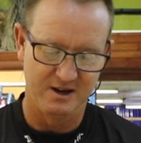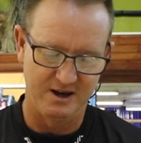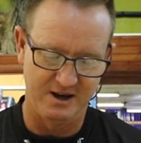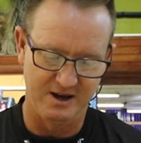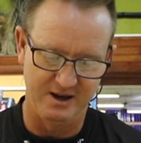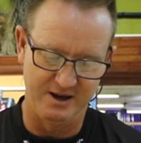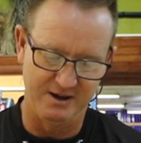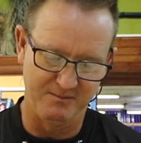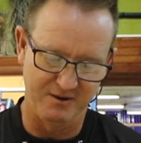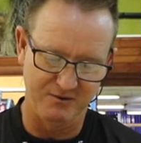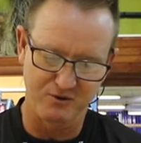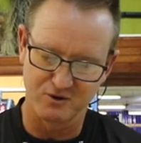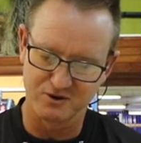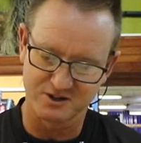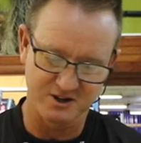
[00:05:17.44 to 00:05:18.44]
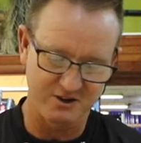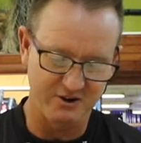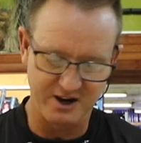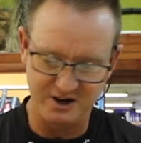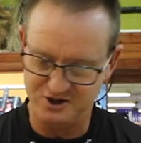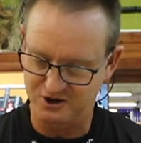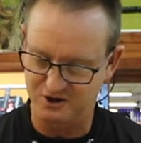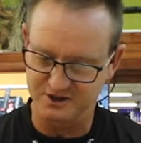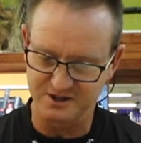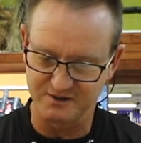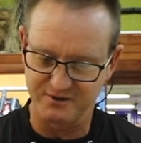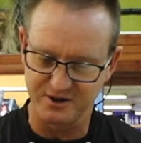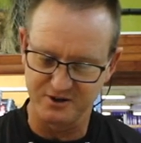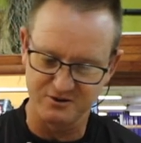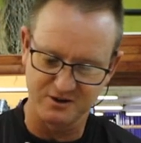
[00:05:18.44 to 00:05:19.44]
Um, of course, grey sharks,
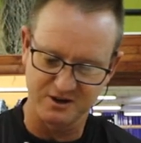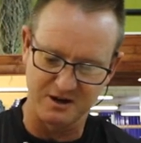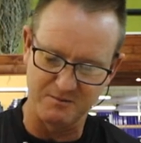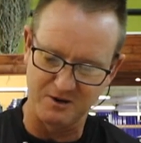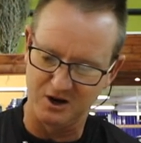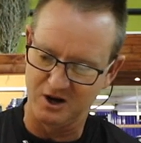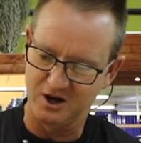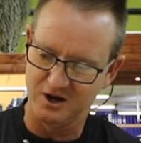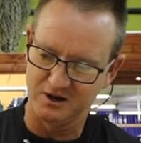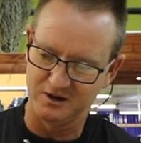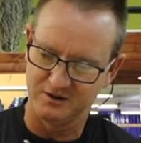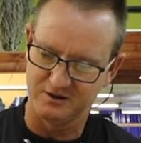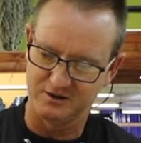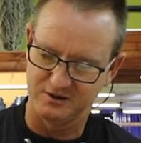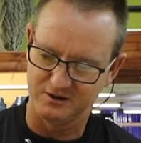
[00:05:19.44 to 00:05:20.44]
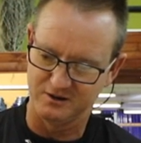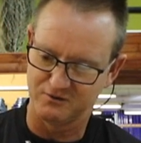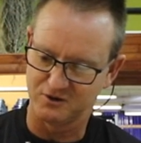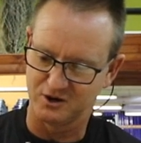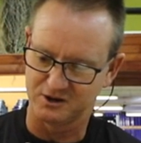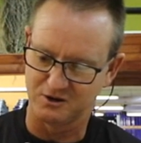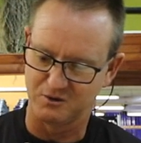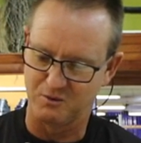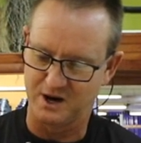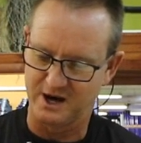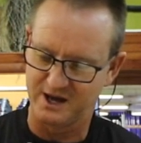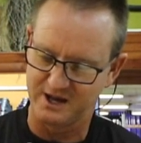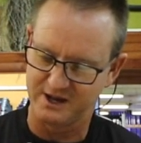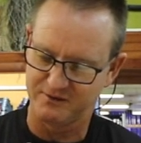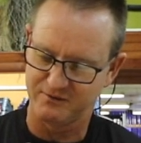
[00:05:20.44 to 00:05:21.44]
if they do come along, you've got the
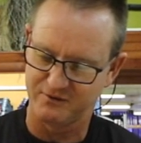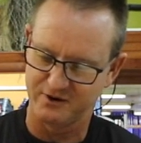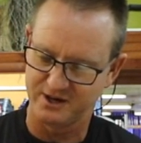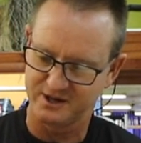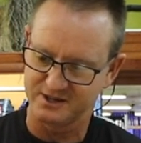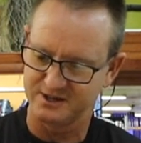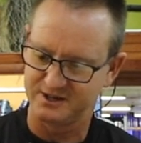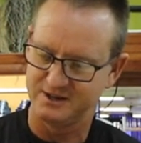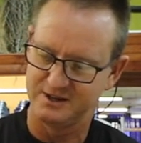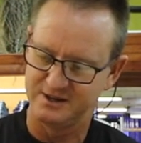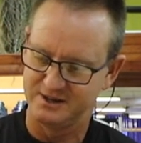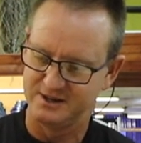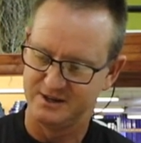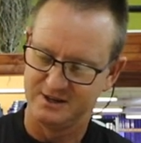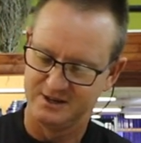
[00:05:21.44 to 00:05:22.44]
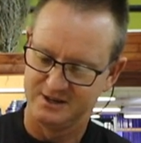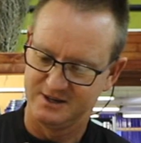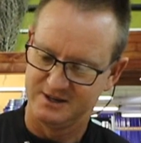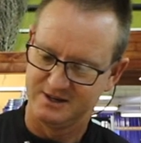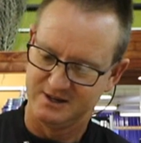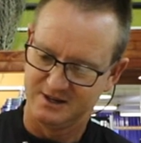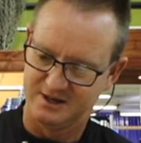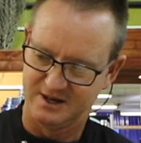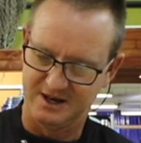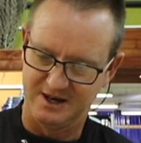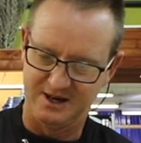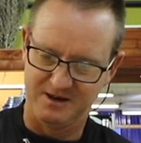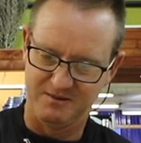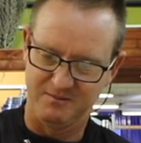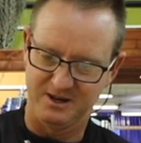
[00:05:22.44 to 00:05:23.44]
wire for it.
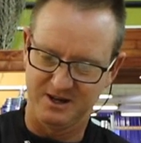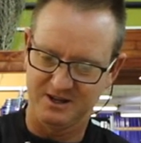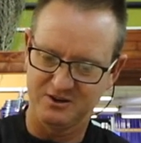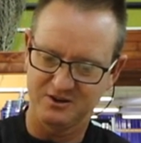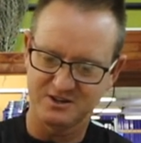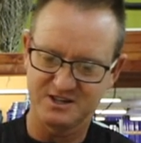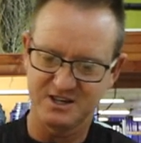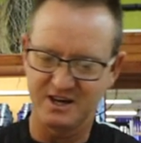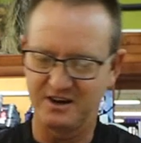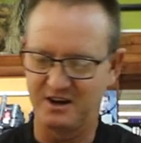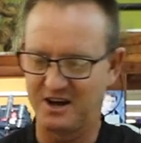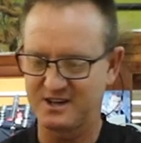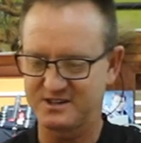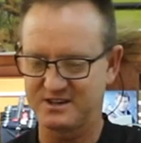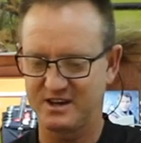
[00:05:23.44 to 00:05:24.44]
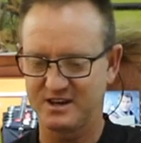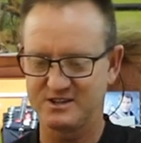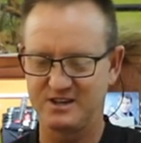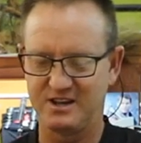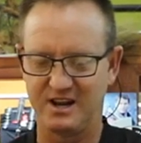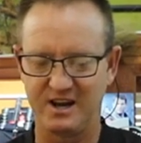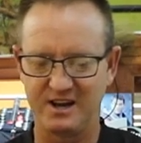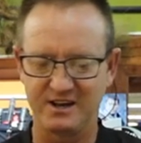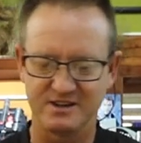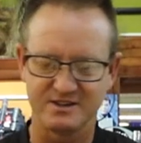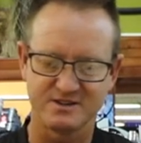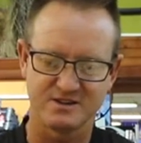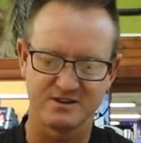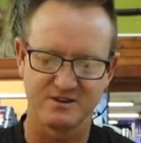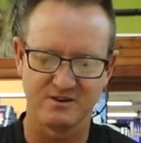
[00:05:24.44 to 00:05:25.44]
Um, and you can see how nice it actually
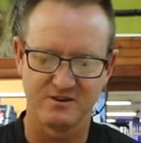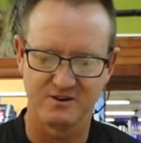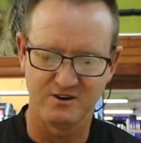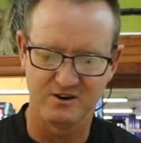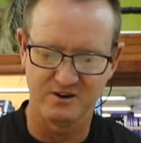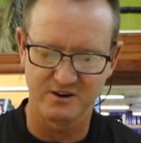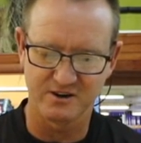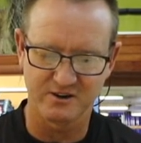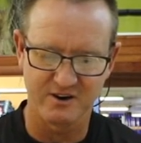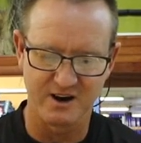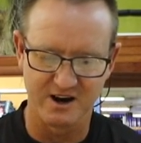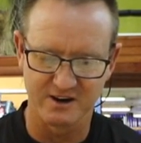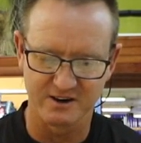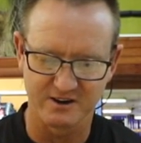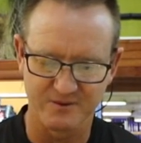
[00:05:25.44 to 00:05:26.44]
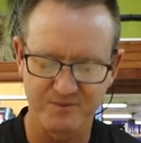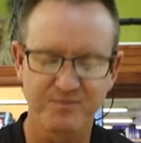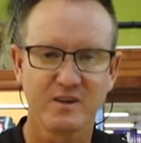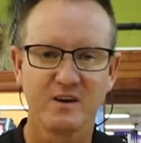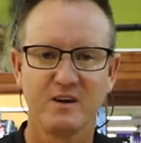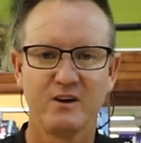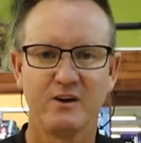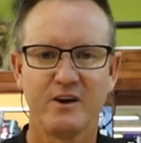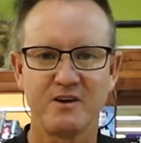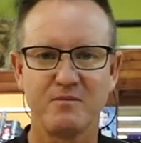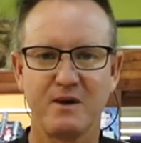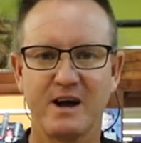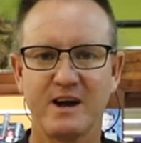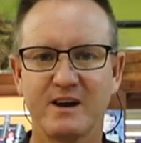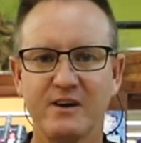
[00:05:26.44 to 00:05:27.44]
lays on the ground. A lot
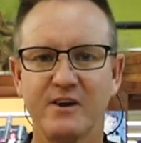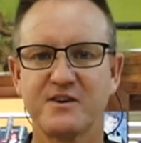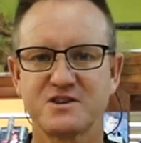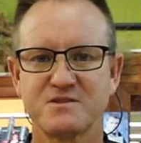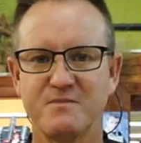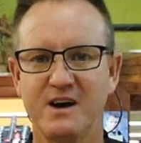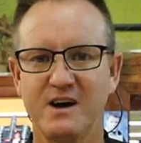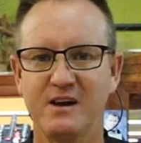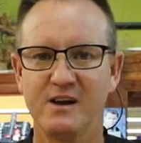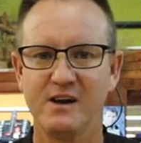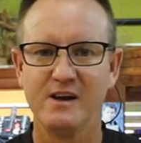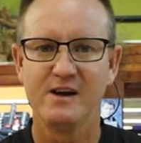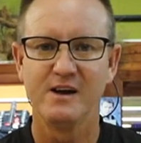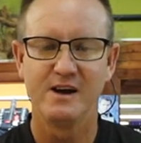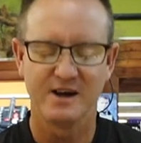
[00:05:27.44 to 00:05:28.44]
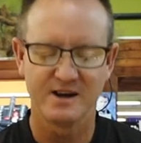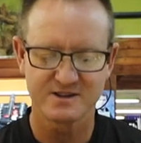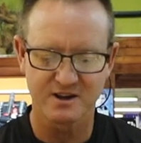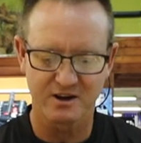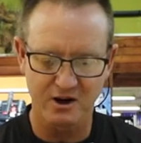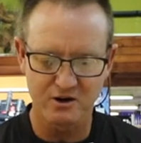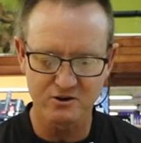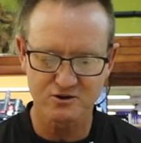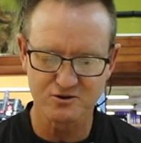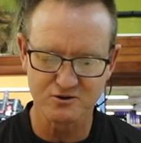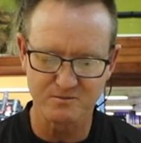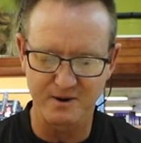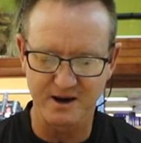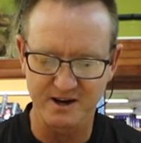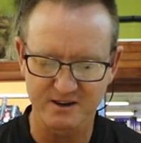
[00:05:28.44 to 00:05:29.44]
of blood, a lot of smell. It's a
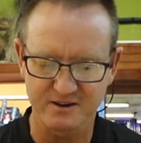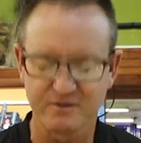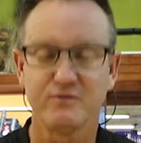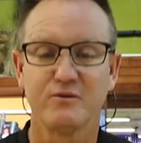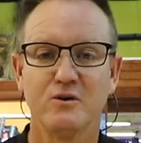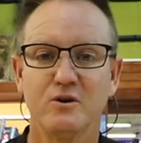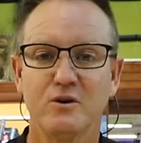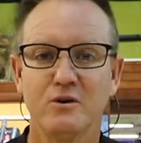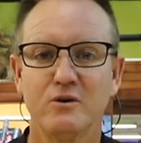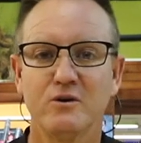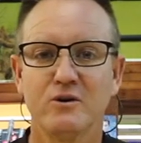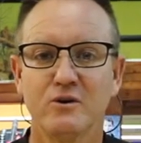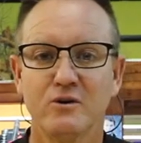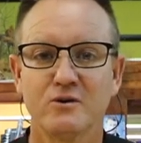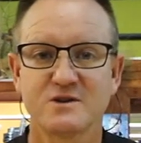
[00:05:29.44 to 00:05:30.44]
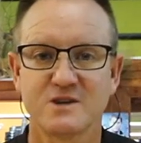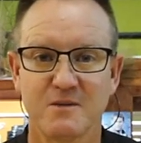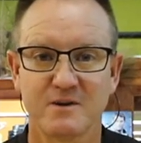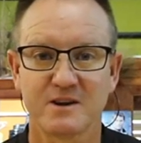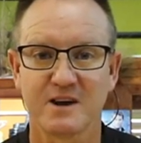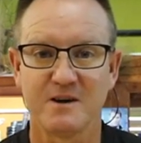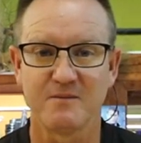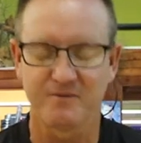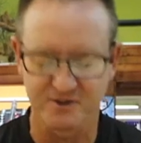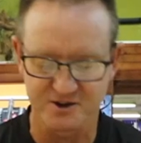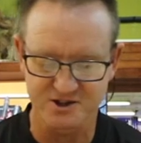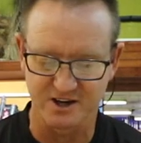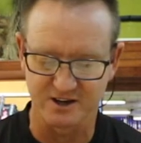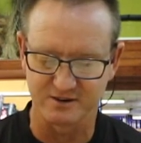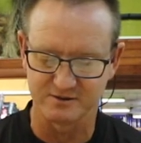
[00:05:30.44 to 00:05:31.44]
go-to bait for your summertime
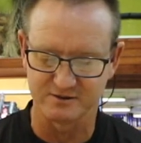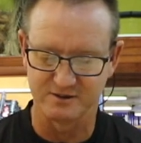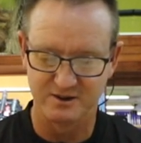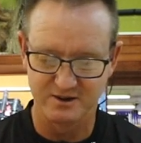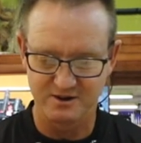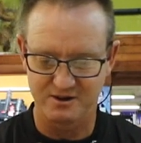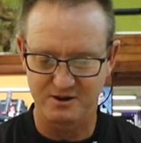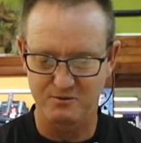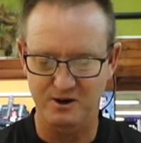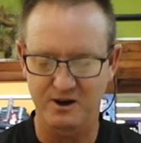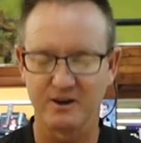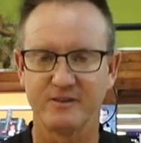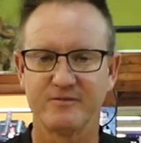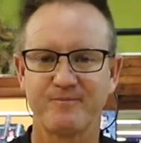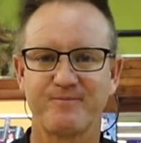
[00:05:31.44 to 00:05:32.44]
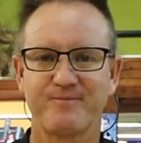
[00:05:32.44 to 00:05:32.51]
fishing. There we go.